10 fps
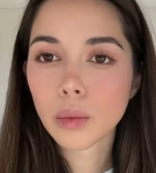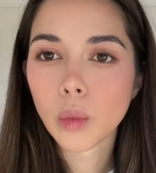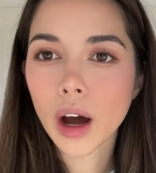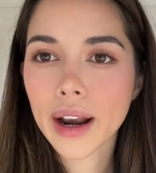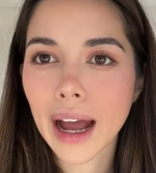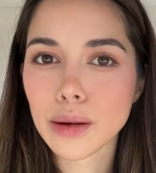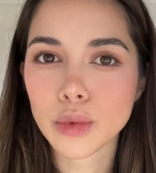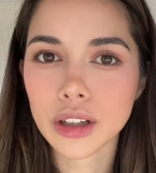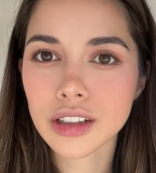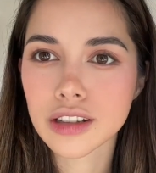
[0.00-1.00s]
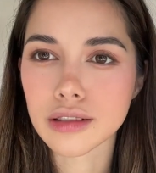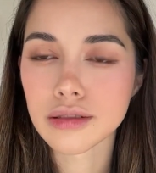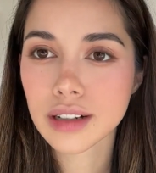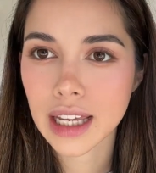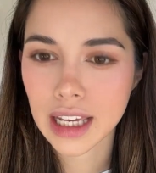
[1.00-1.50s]
What I will
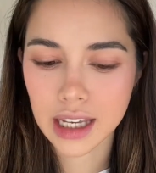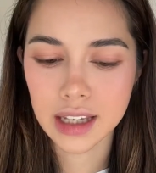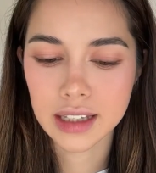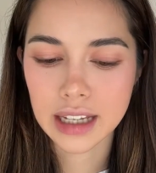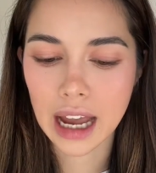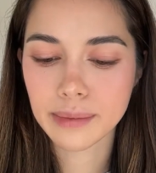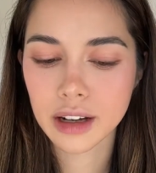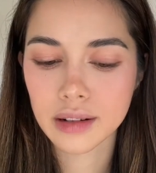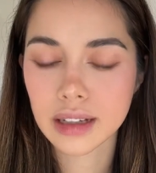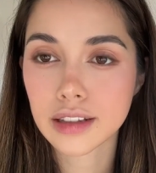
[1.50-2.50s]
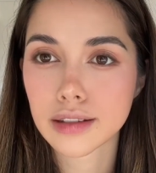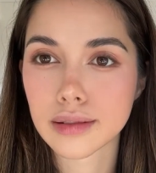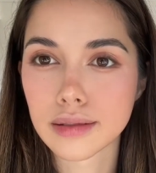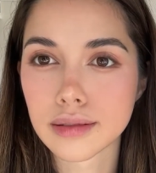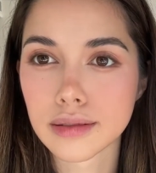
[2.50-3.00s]
do is I'm going
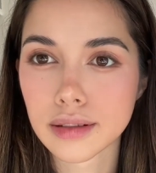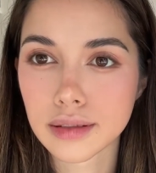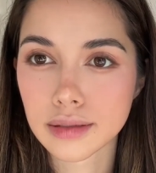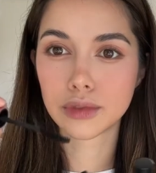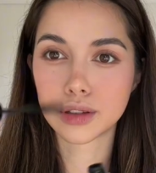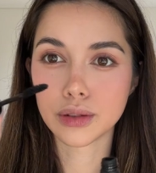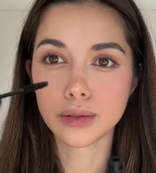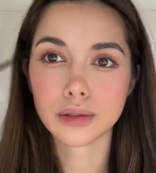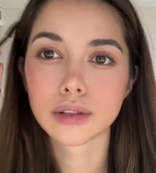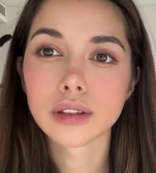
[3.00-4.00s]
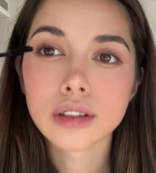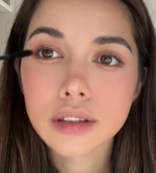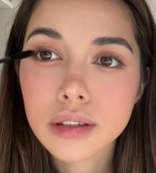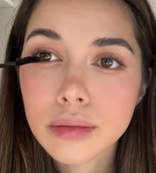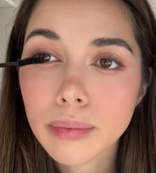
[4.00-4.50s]
to do
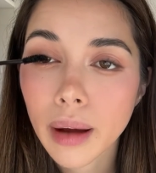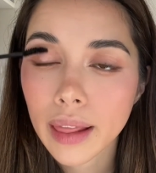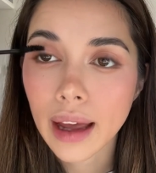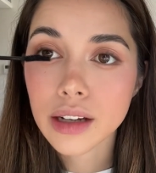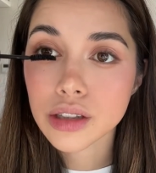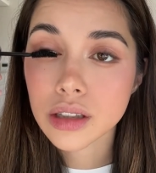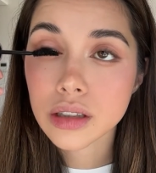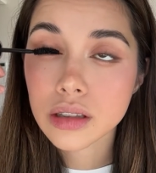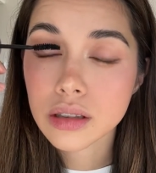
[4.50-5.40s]
my lashes.